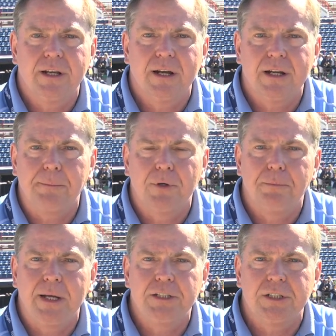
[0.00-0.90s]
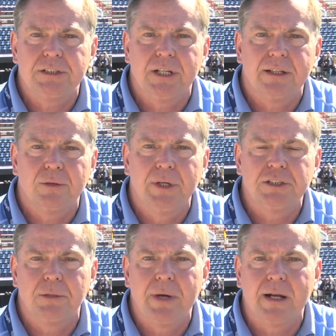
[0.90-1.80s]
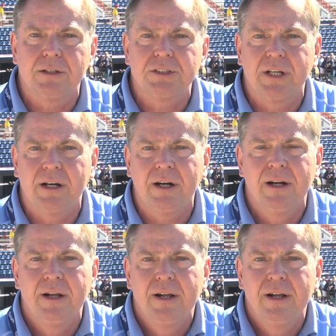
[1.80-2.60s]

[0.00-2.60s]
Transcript: a couple of patients at the Regional Medical Center,